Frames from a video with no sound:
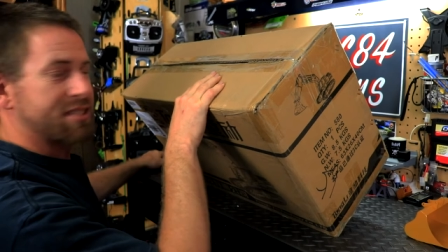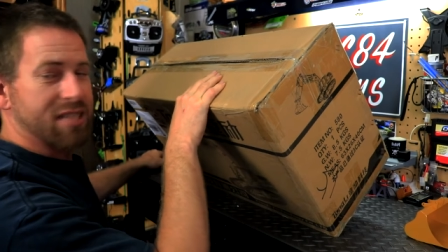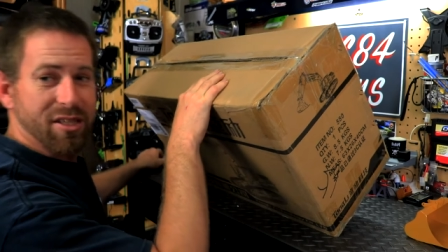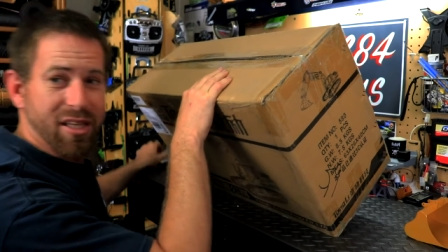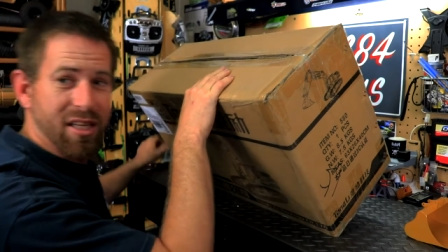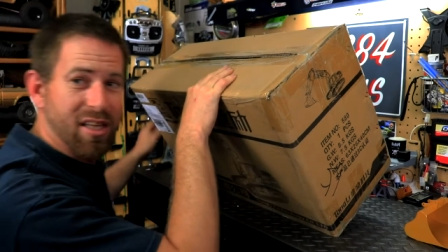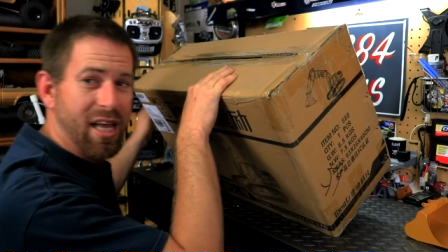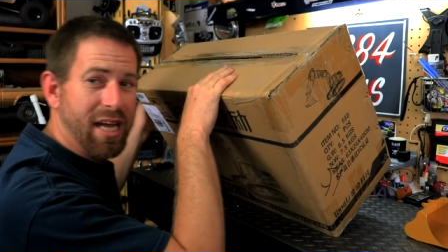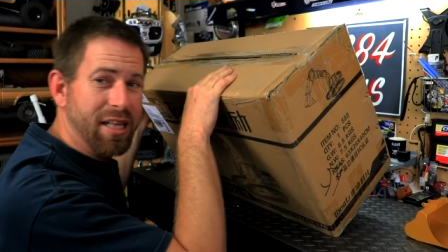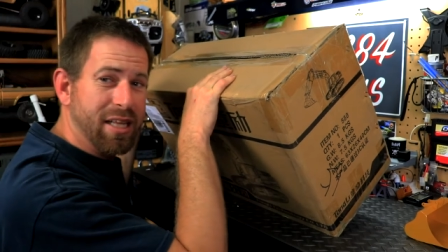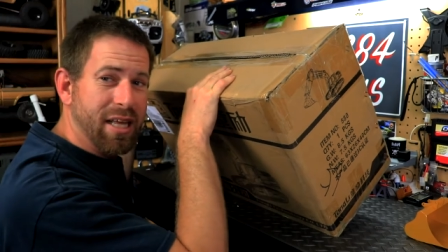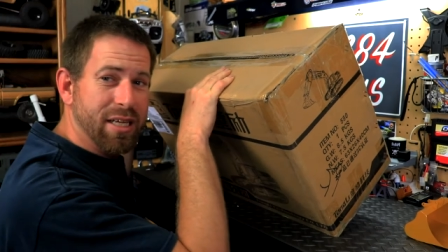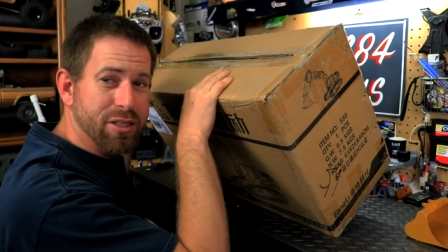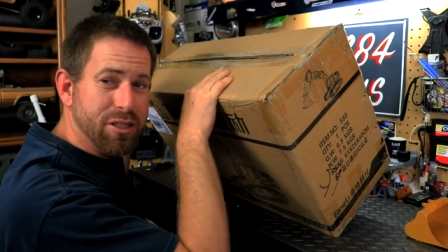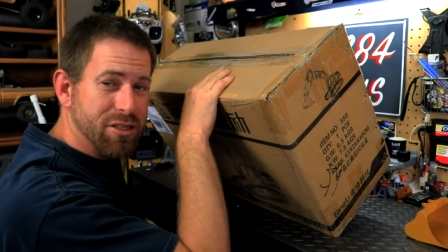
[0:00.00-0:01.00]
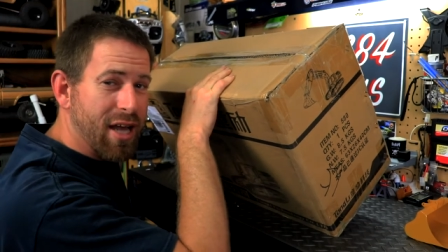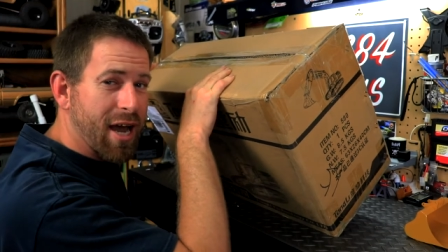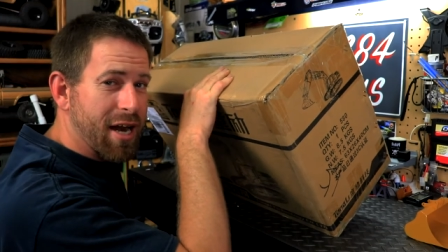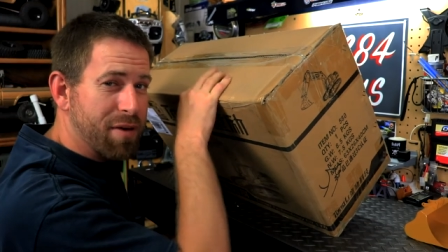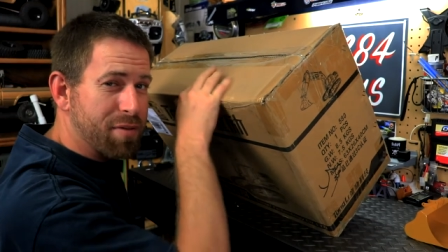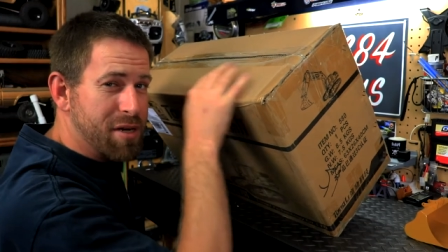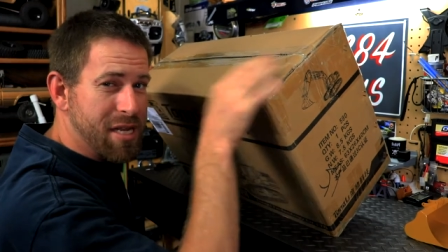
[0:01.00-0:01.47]
something like this. It's
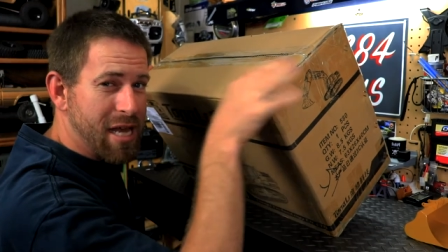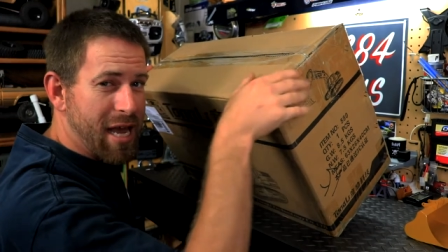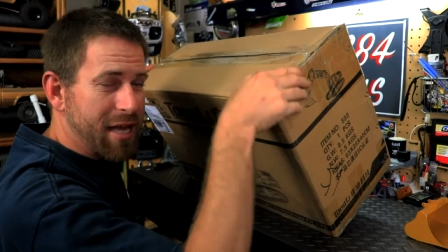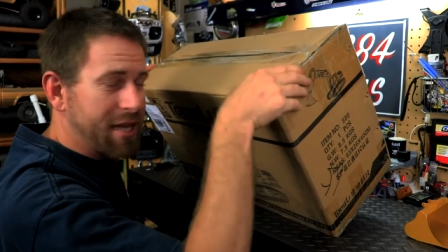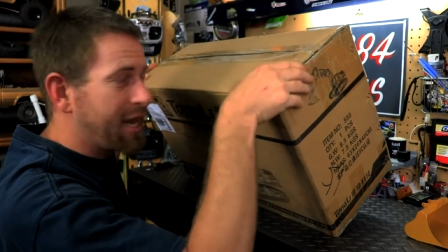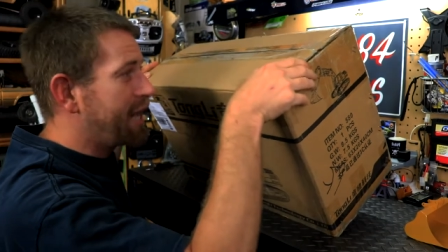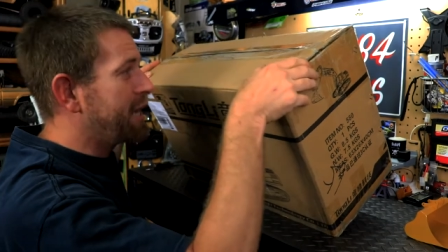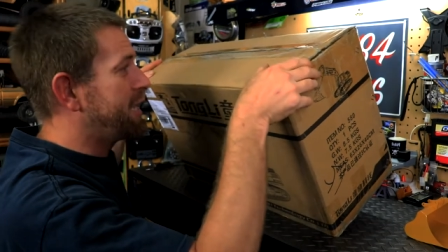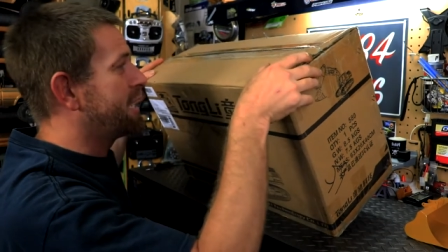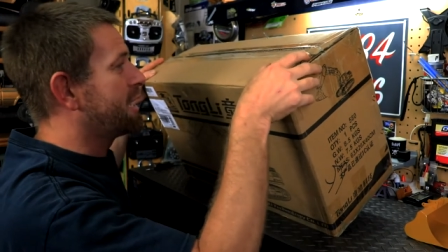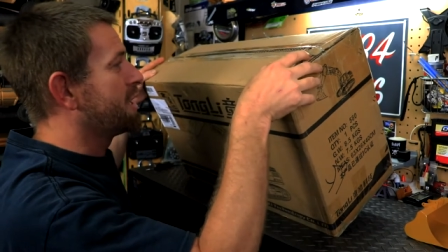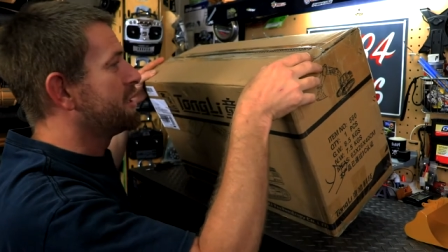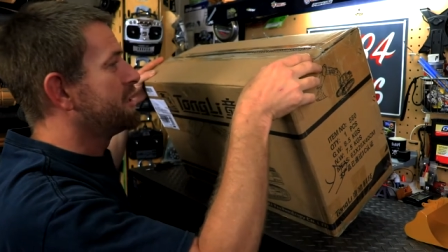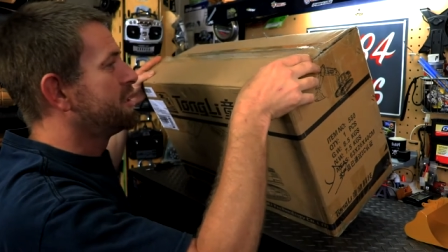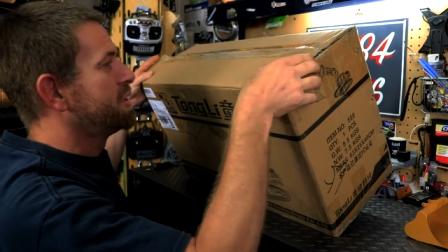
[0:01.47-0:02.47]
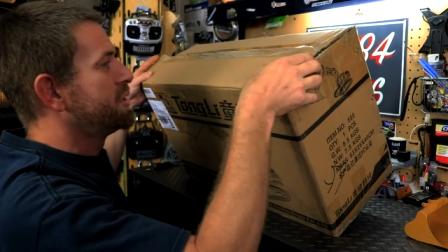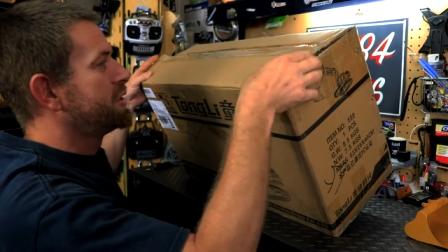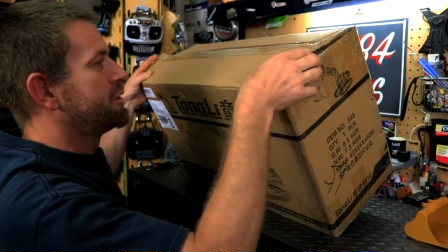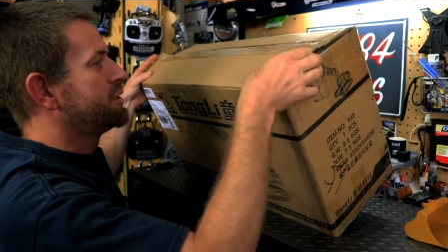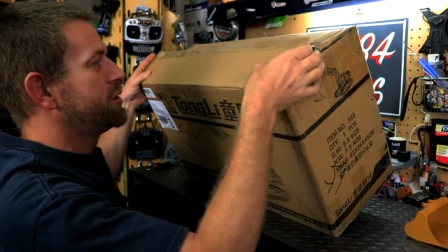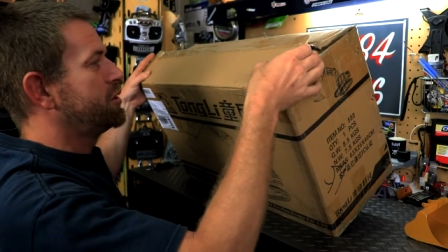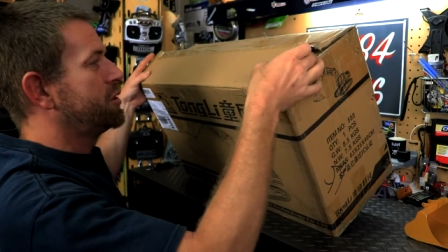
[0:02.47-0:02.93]
not every day that I get a
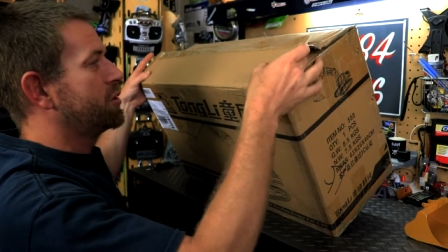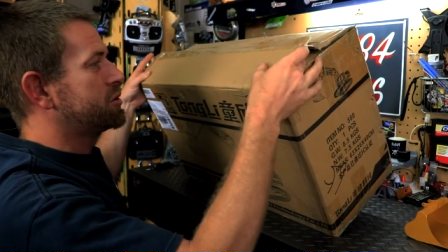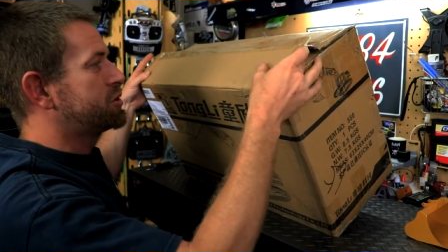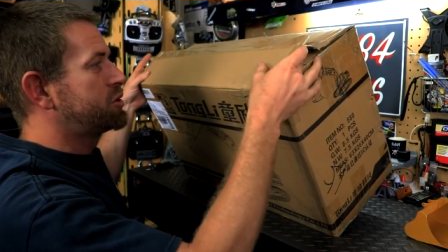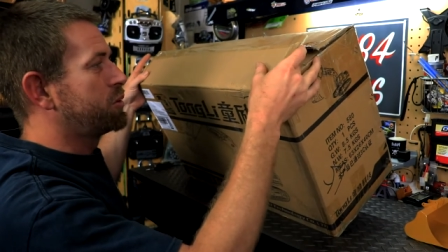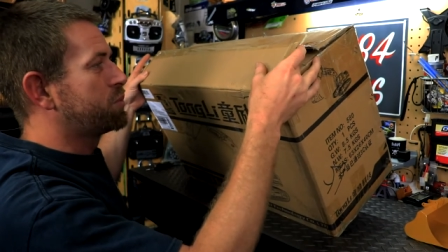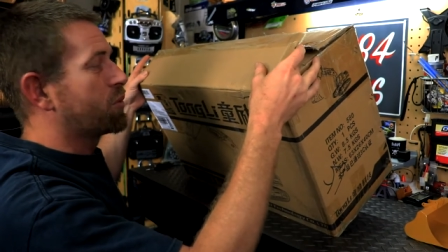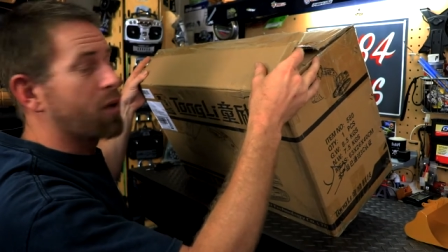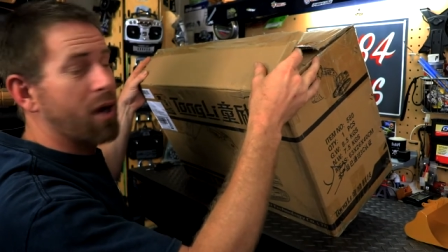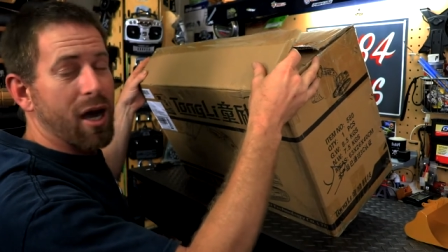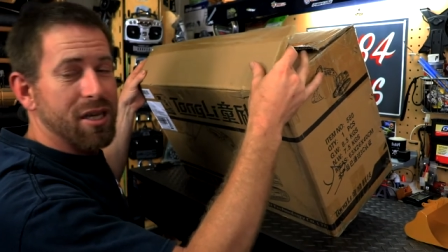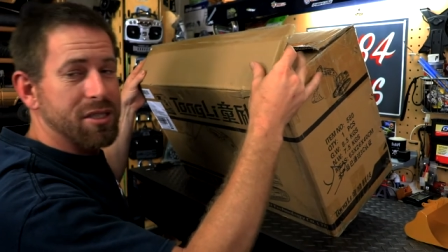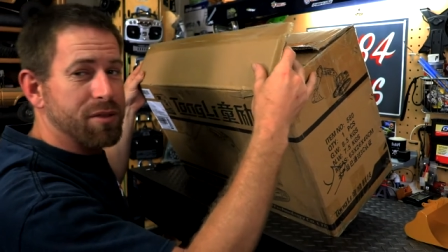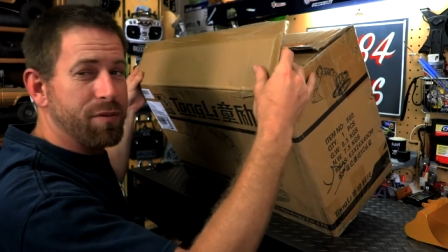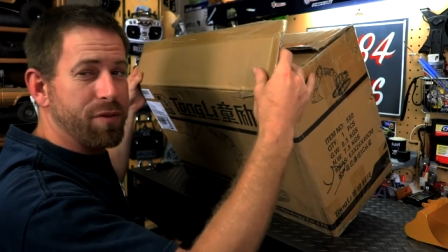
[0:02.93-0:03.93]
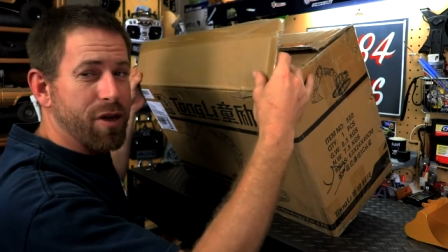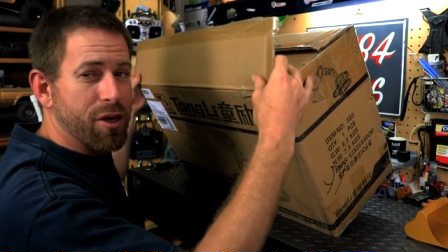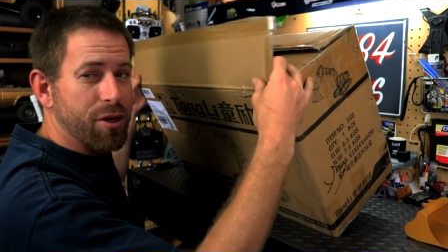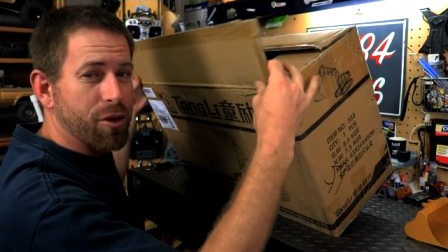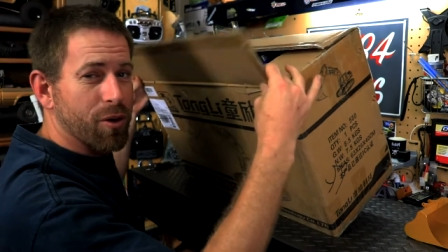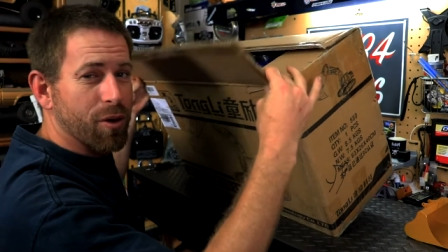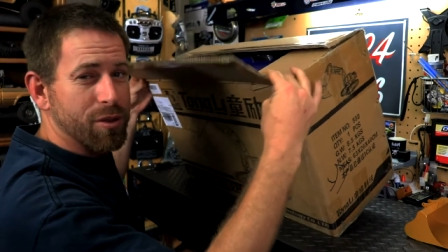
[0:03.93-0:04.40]
you know, super awesome
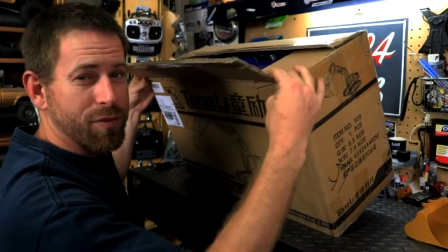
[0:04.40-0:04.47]
vehicle.